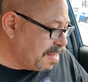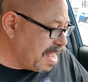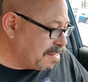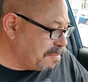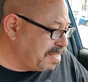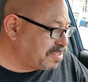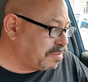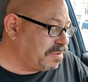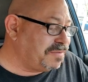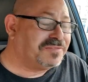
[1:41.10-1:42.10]
Yeah, the beans
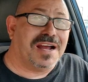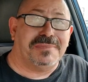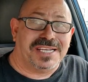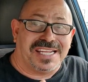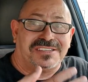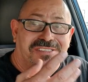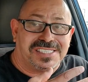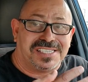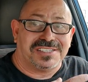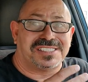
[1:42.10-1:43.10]
are refried, but yet
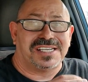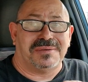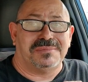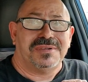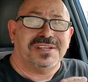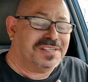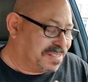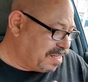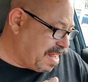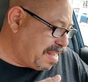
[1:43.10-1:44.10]
there's still some,
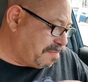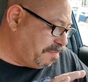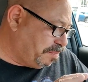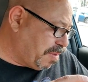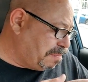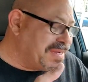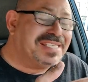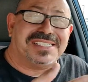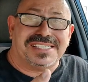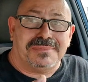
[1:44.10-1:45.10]
like,
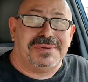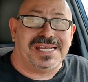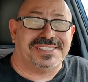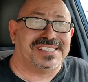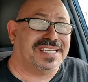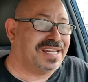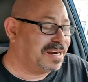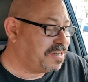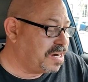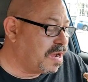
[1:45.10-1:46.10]
pieces of beans in
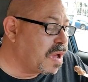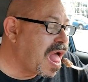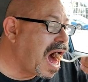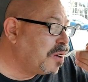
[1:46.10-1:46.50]
there, you know?